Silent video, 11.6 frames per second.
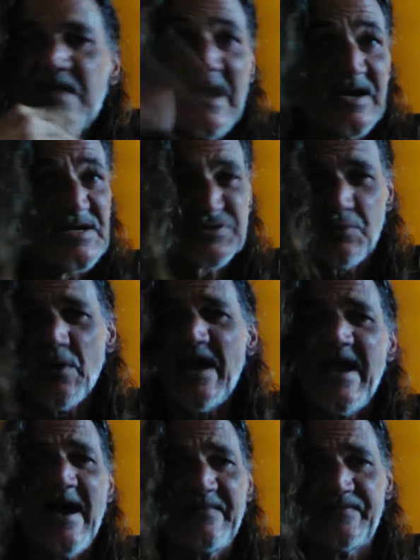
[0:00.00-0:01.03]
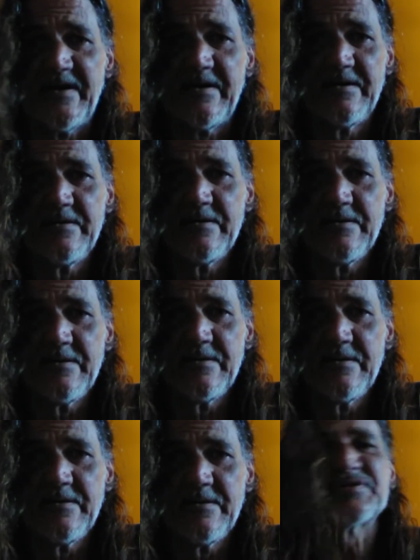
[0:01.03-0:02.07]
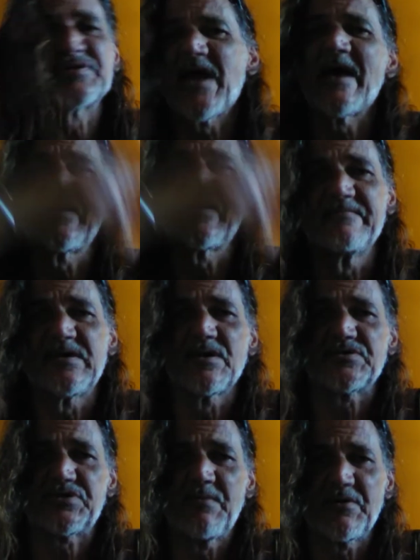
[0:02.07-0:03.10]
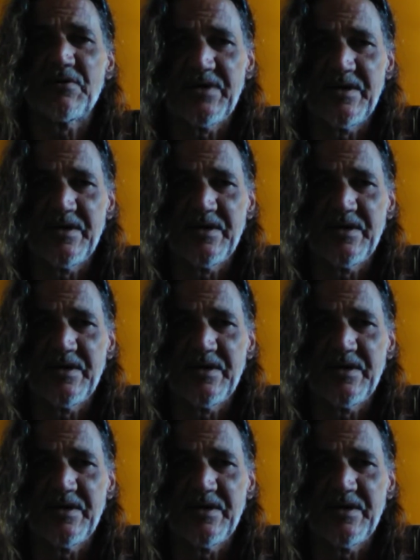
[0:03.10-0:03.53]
And it's way out there. Okay? And it's not leaving no smoke trails.